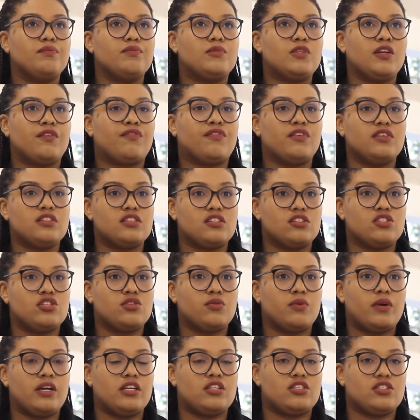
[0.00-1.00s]
different
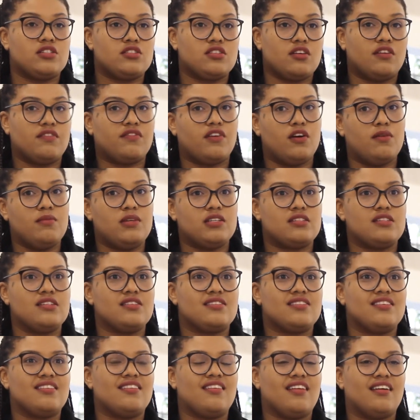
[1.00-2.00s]
situations of
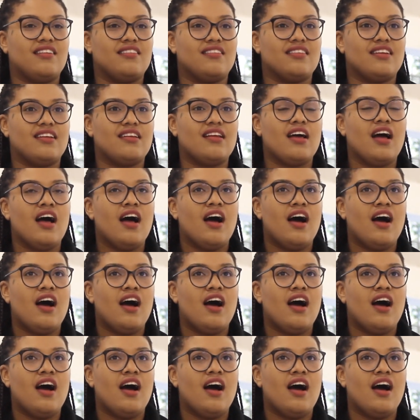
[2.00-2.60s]
homelessness in London,